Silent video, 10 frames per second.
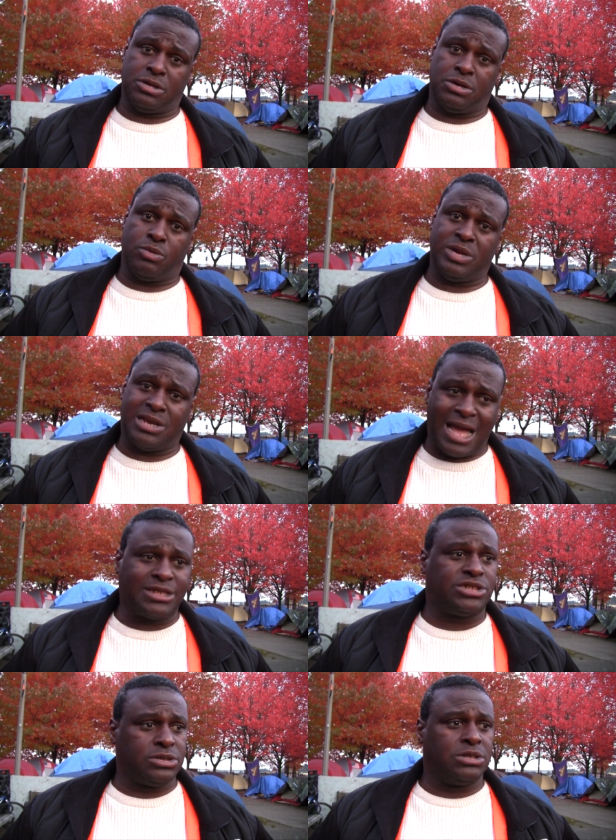You know, we'd
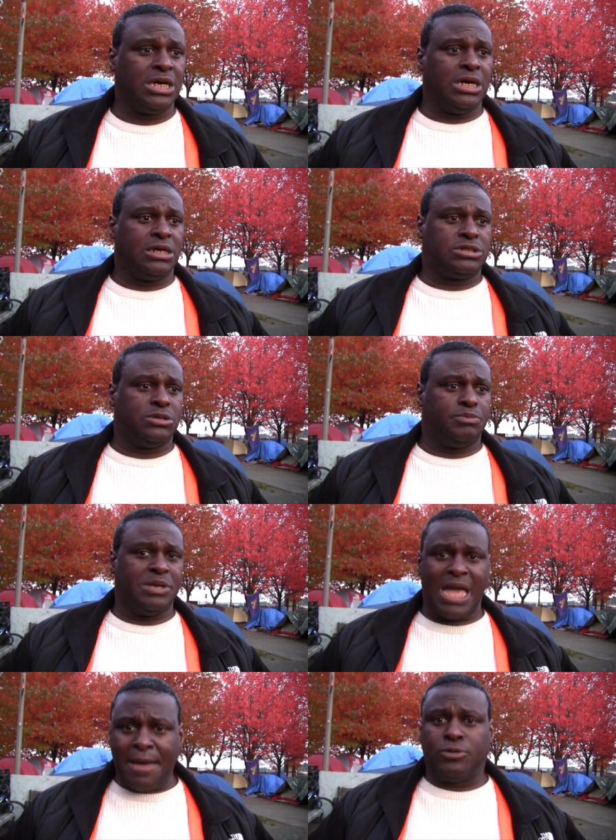like to to
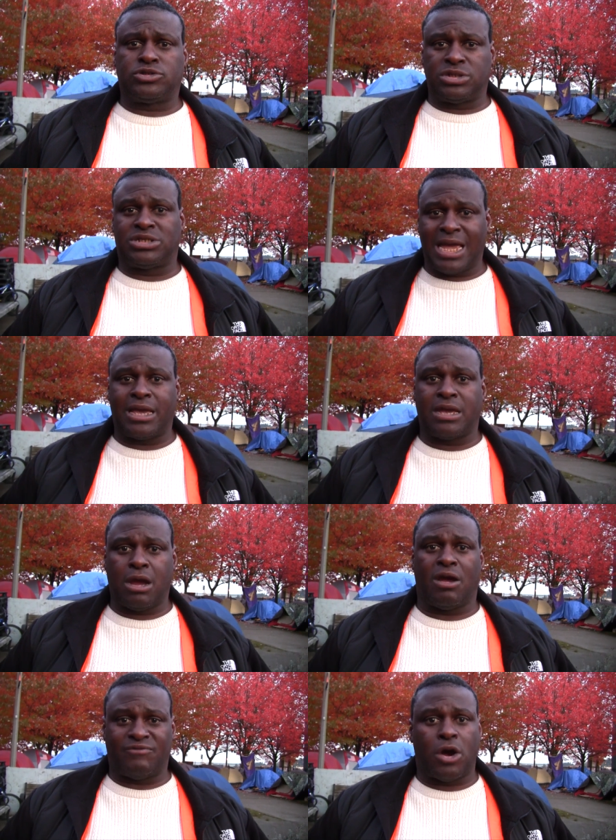be able to take
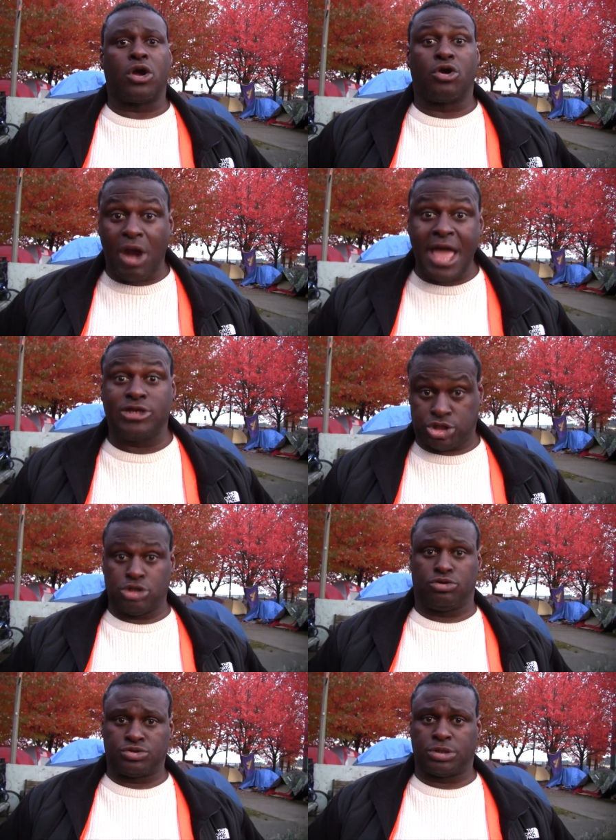care of our
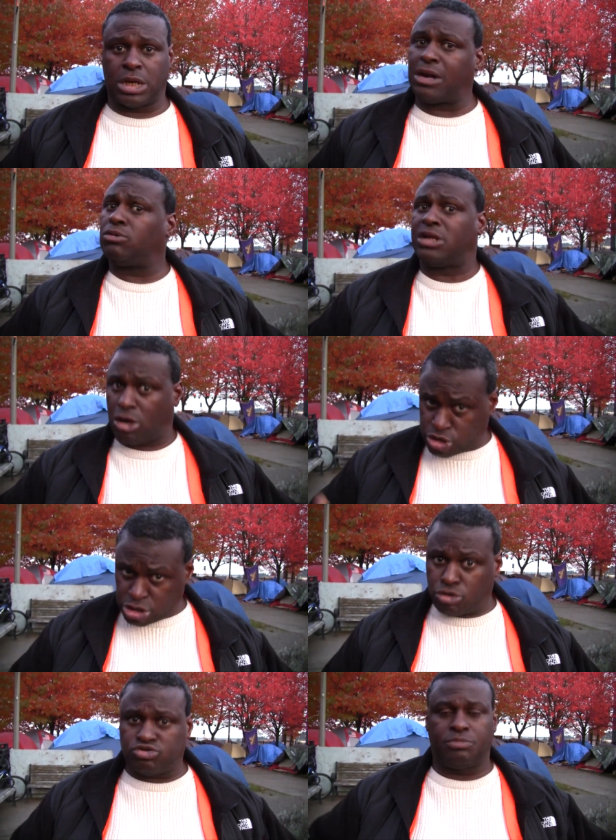grandchildren, not only our
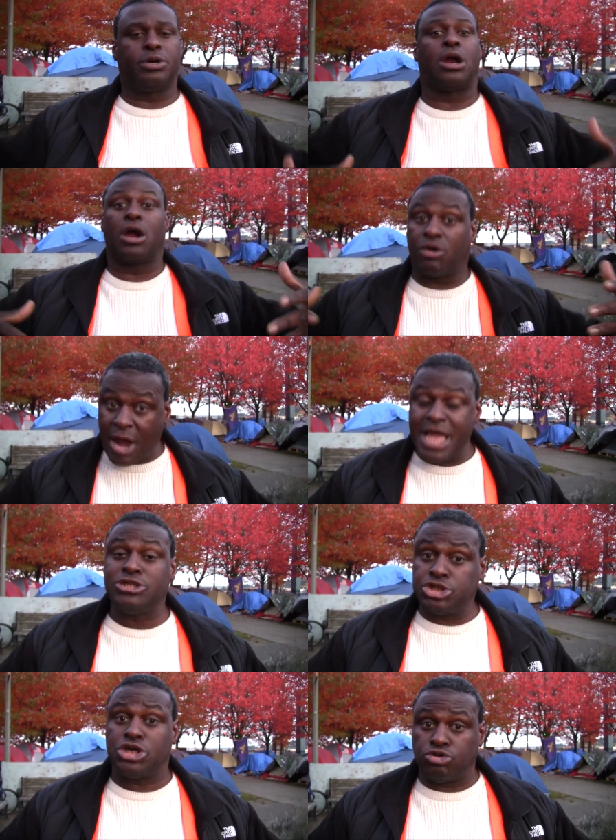children, but our
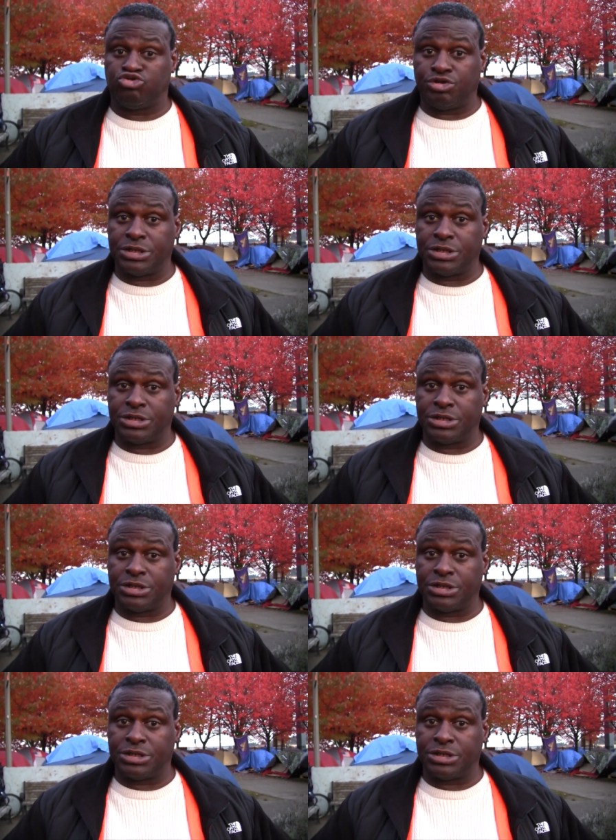grandchildren